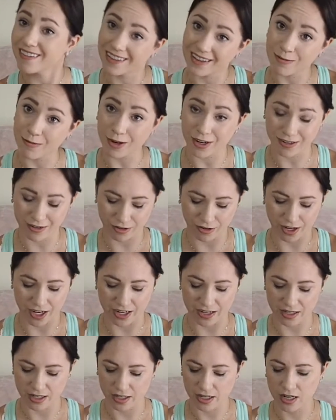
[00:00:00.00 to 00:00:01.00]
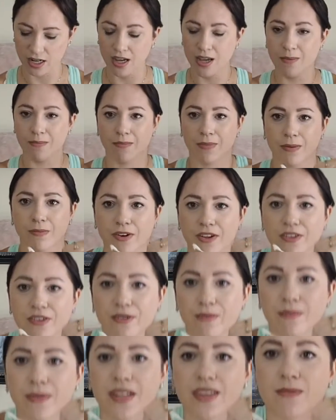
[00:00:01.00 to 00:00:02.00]
they worked great. My brother
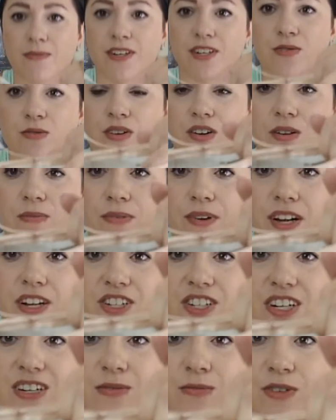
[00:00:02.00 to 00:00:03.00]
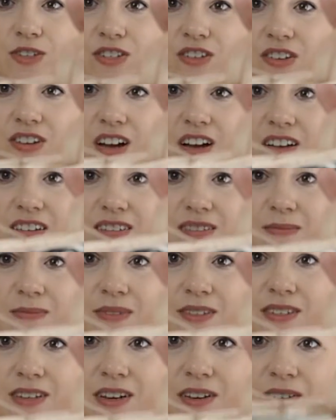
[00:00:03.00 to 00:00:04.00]
made them into an art project which look awesome,
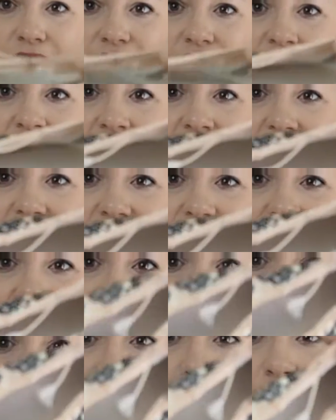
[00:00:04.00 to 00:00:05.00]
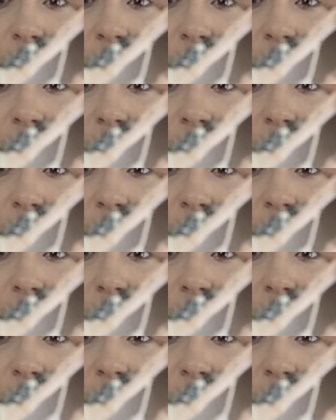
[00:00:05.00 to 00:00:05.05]
so that's